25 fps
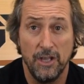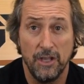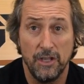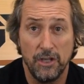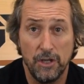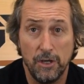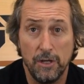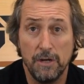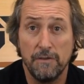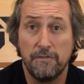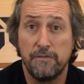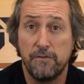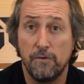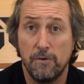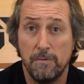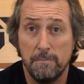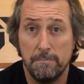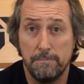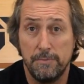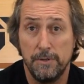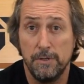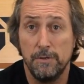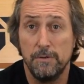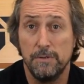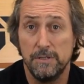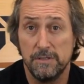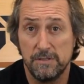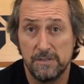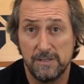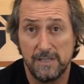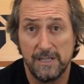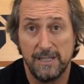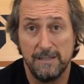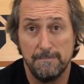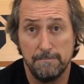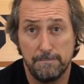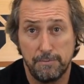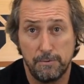Uniform build is
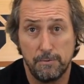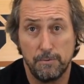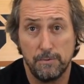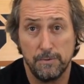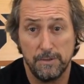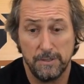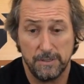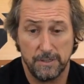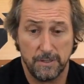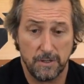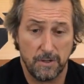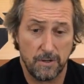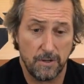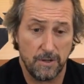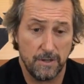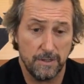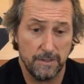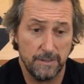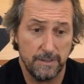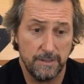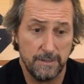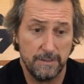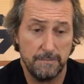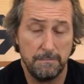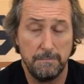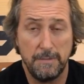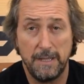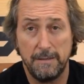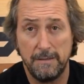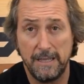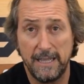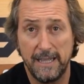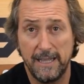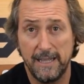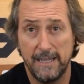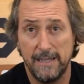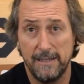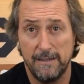still important on
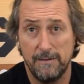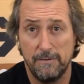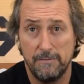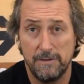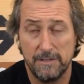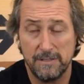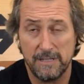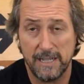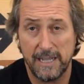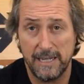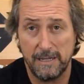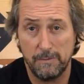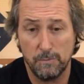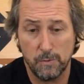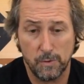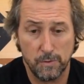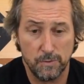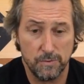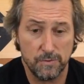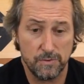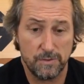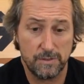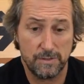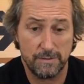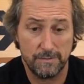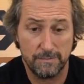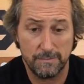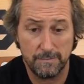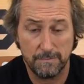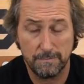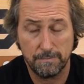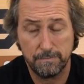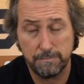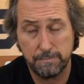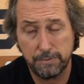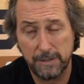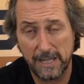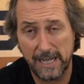retaining walls,
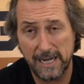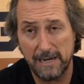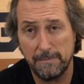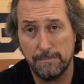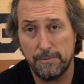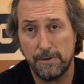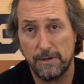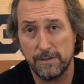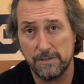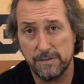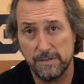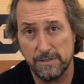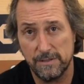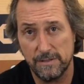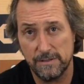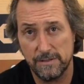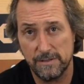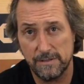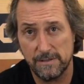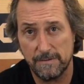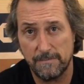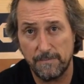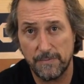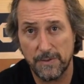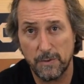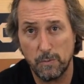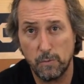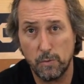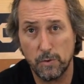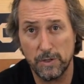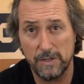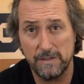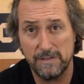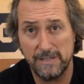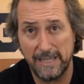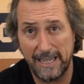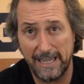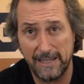planter boxes,
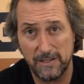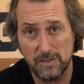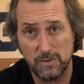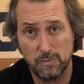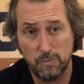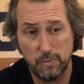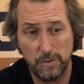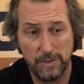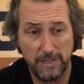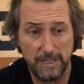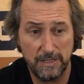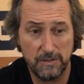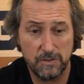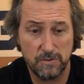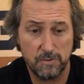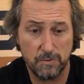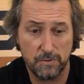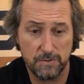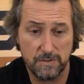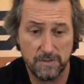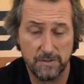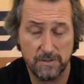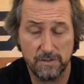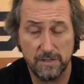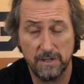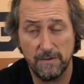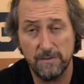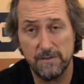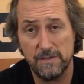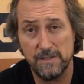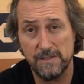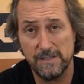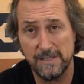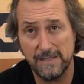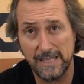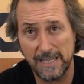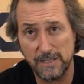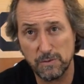water tanks with these sorts of
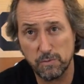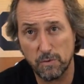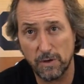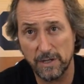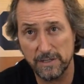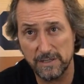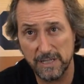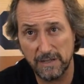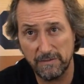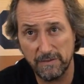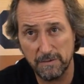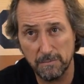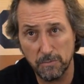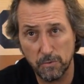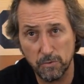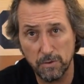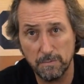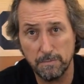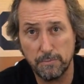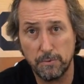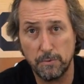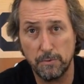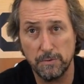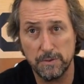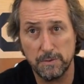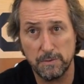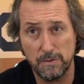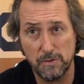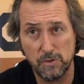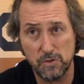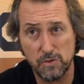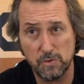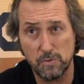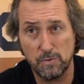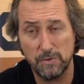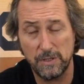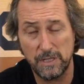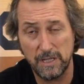services, and that's why it's even more important to
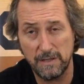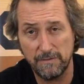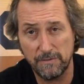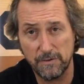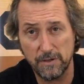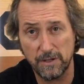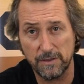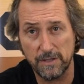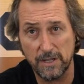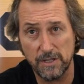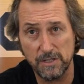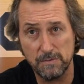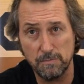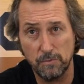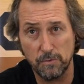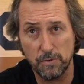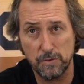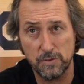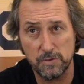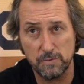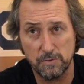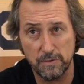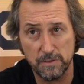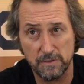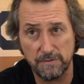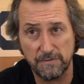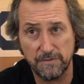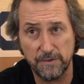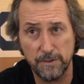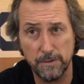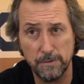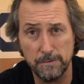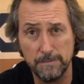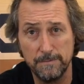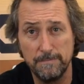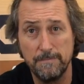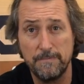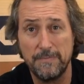ensure that you've got those mortar joints
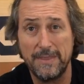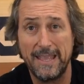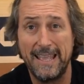filled.